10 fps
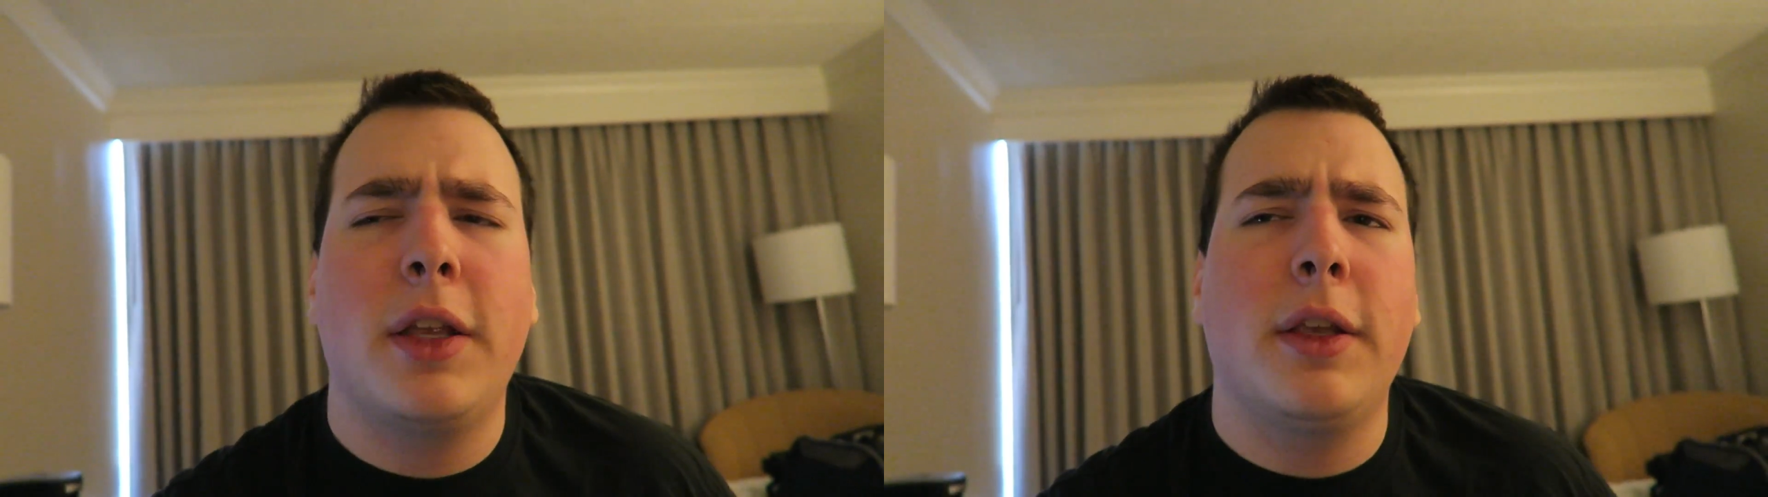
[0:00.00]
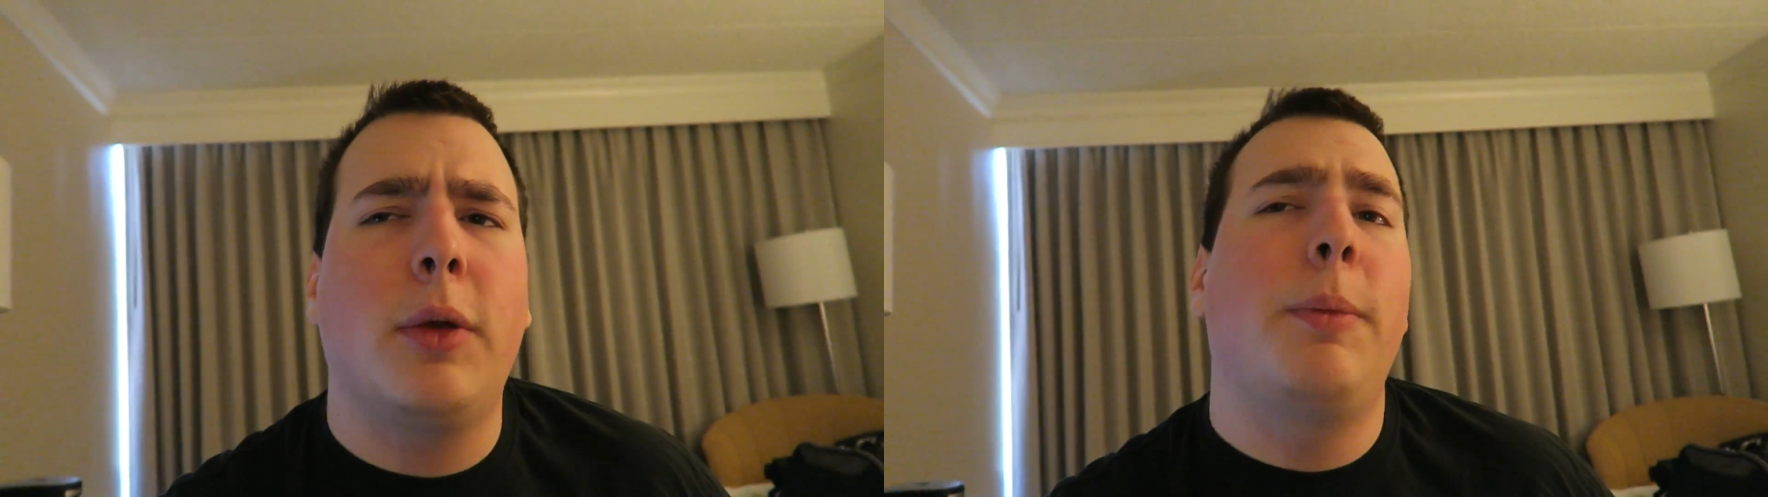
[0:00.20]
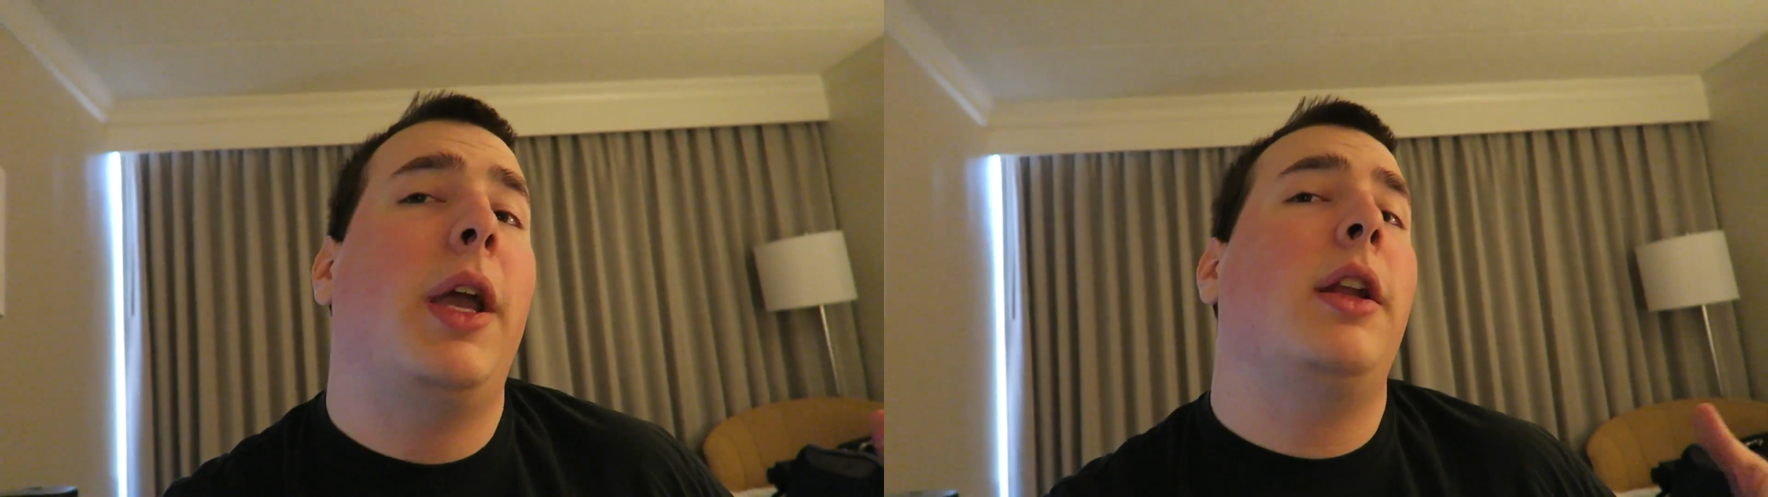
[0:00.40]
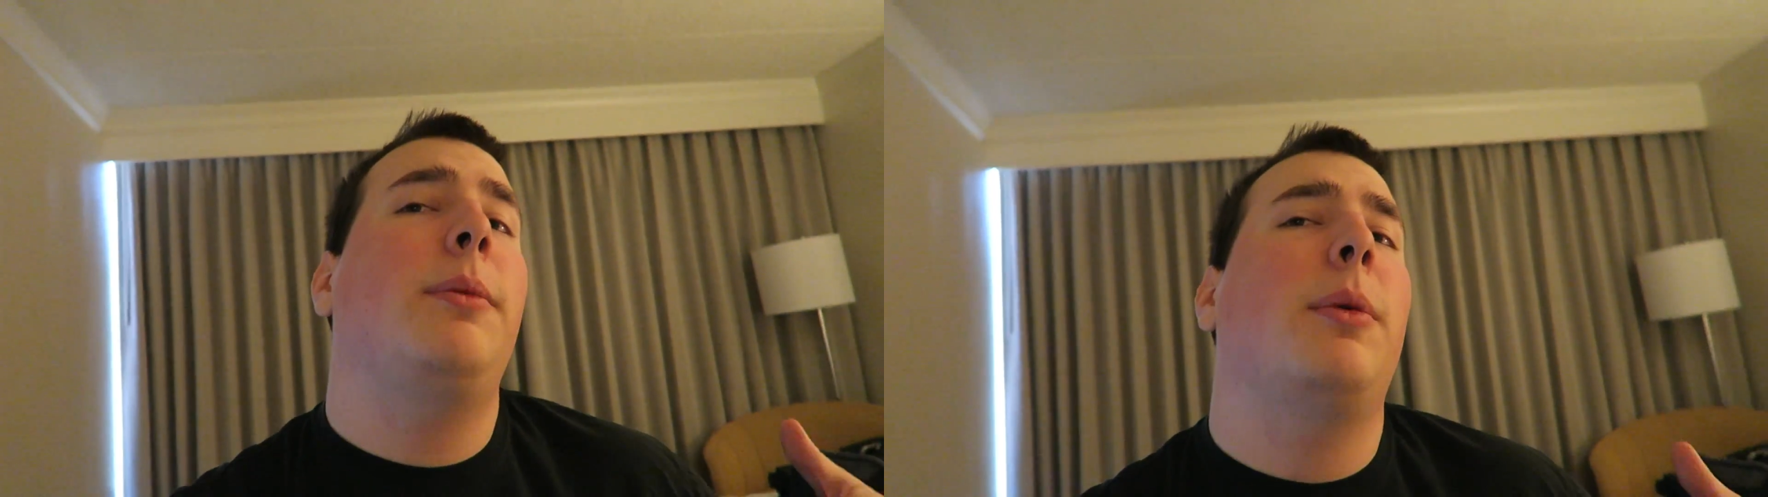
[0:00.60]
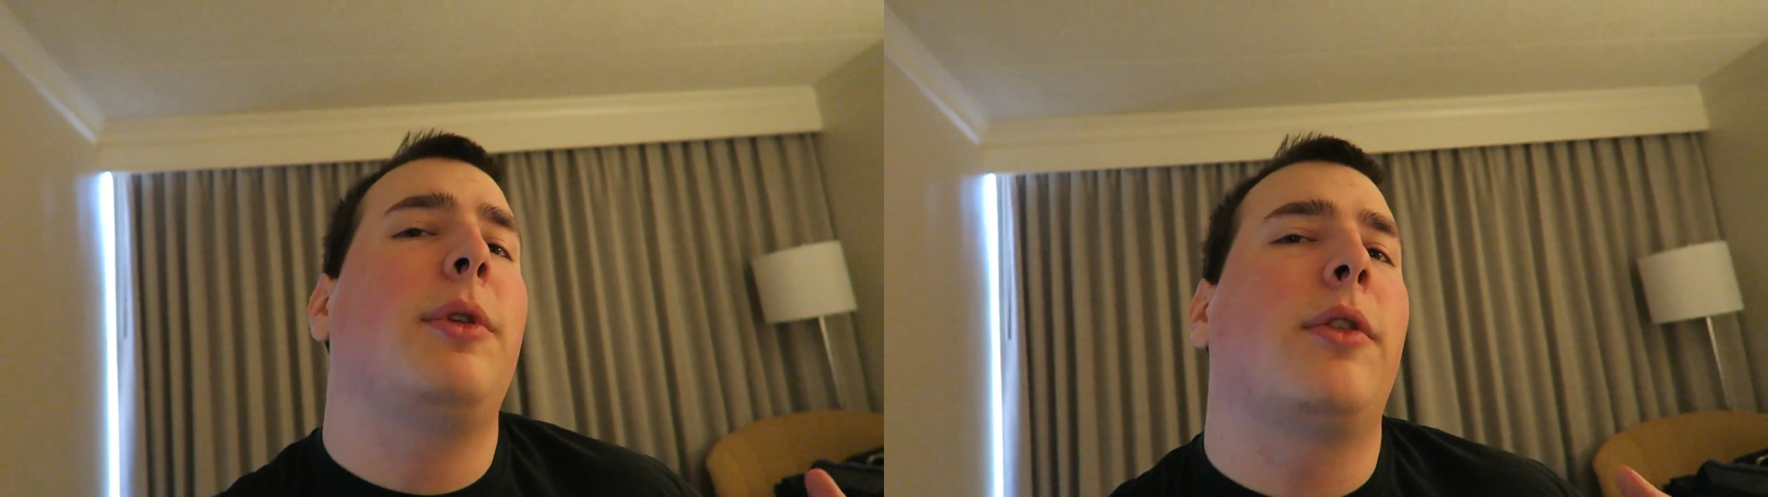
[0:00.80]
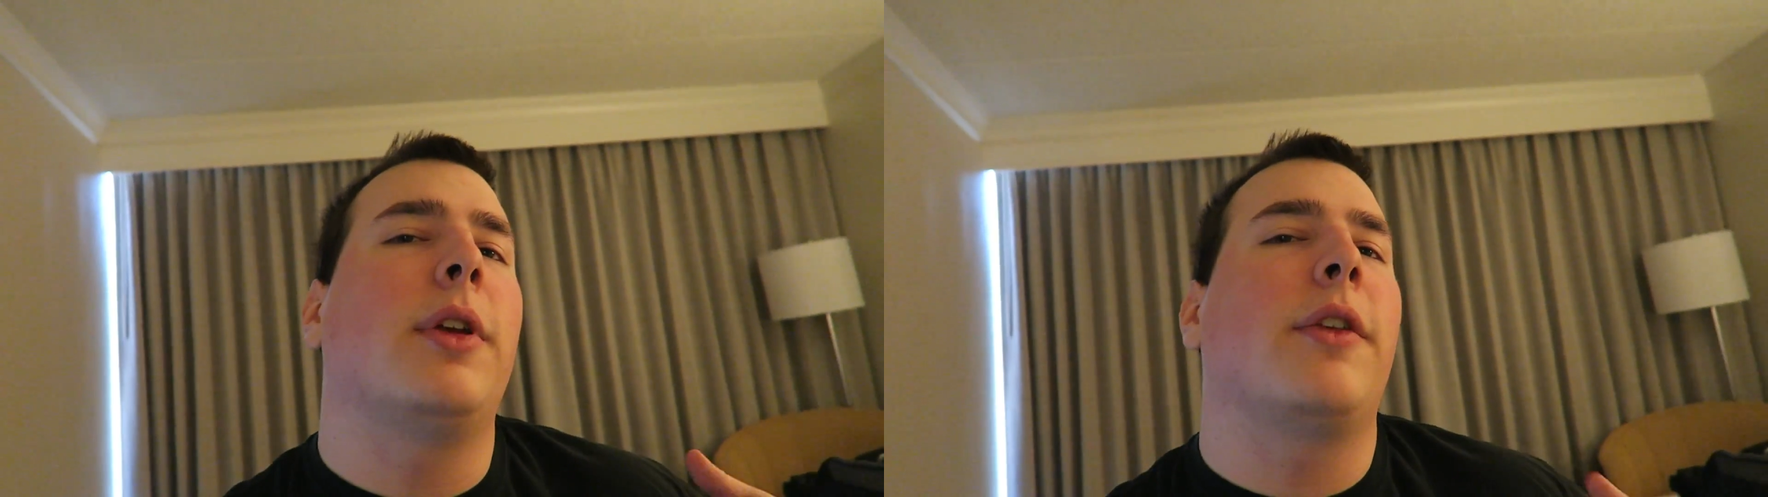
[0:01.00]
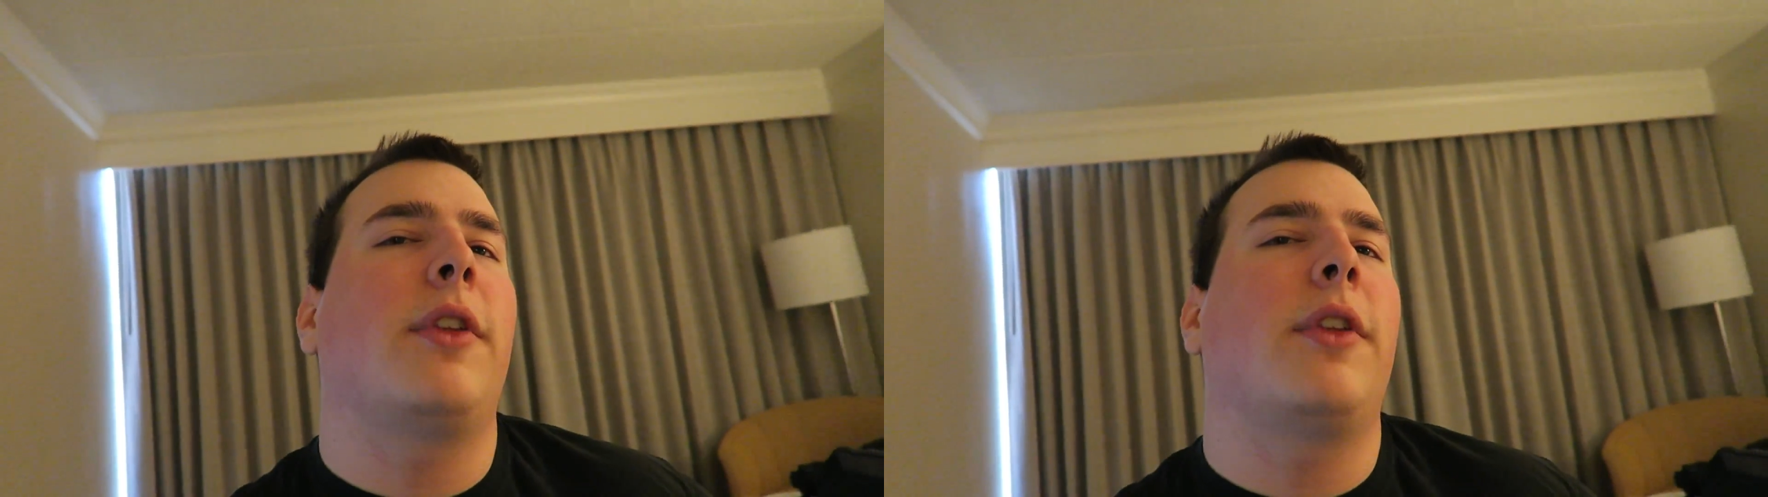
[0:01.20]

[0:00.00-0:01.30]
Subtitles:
I think back in MW3 I